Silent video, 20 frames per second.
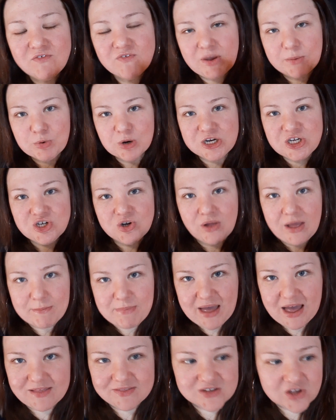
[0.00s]
vibrational
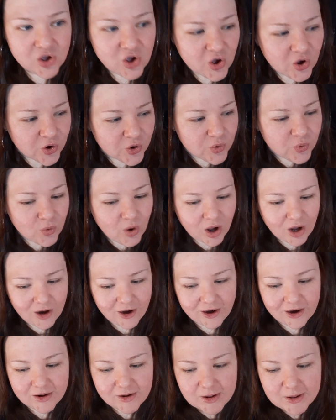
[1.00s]
empaths who
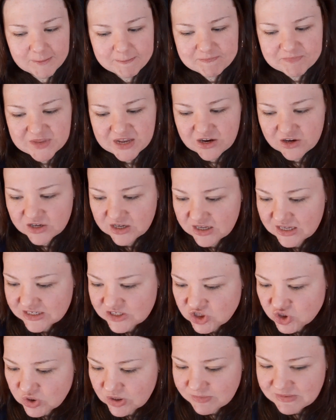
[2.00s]
are
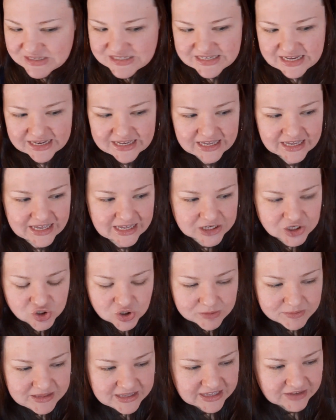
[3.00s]
extremely psychic,
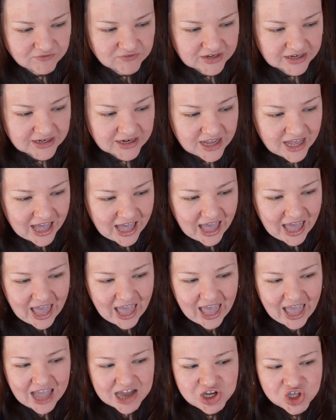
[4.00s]
extremely gifted,
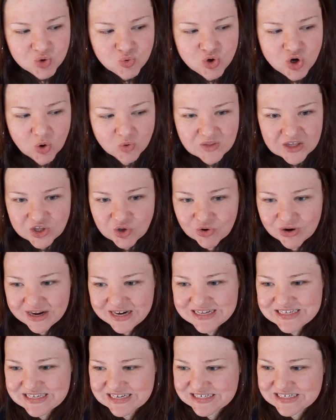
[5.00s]
and you know that you're
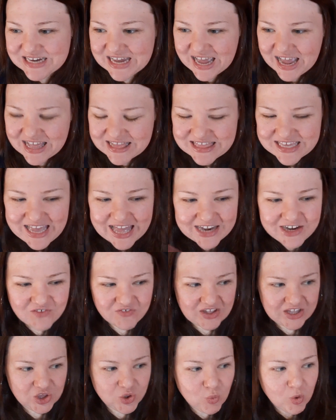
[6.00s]
innocent. At the end of
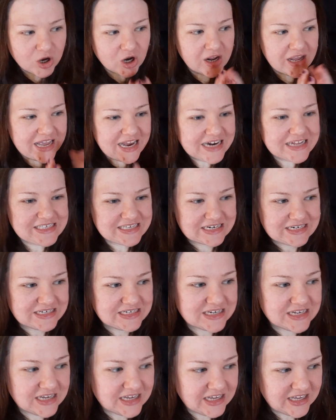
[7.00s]
it, you are innocent.
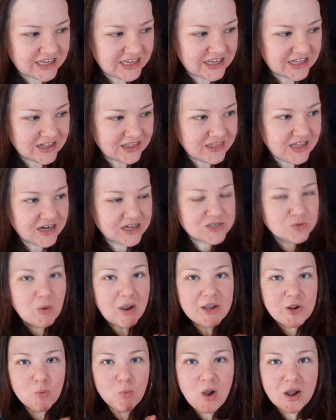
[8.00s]
That is why
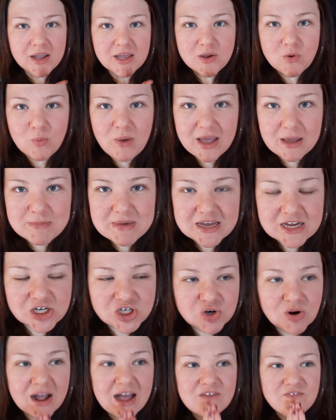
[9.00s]
you're walking away because
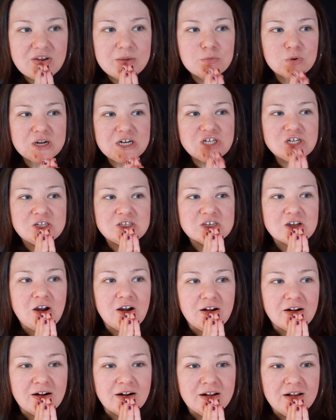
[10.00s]
your high vibrations
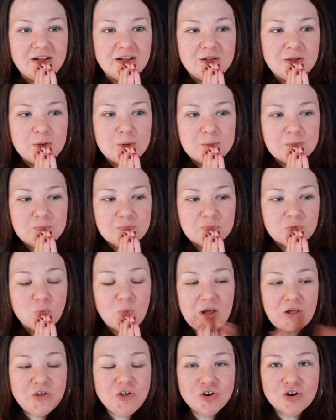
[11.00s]
are
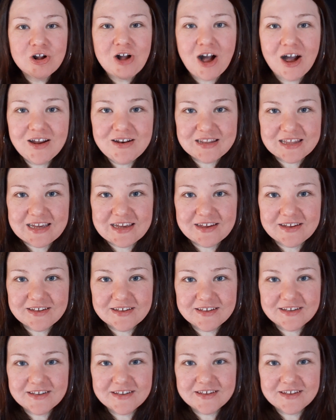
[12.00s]
well, you're godly.
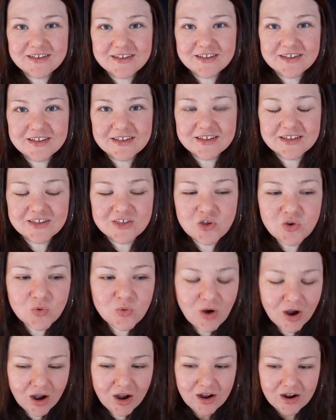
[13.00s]
You
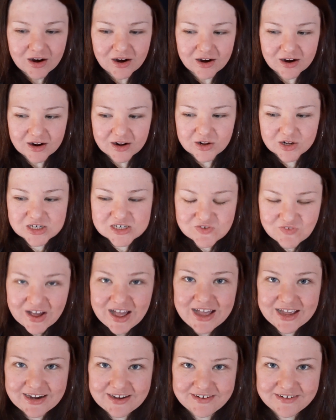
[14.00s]
are
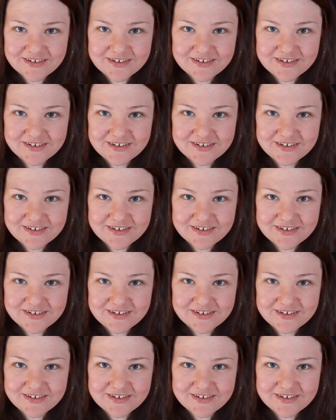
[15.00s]
divine.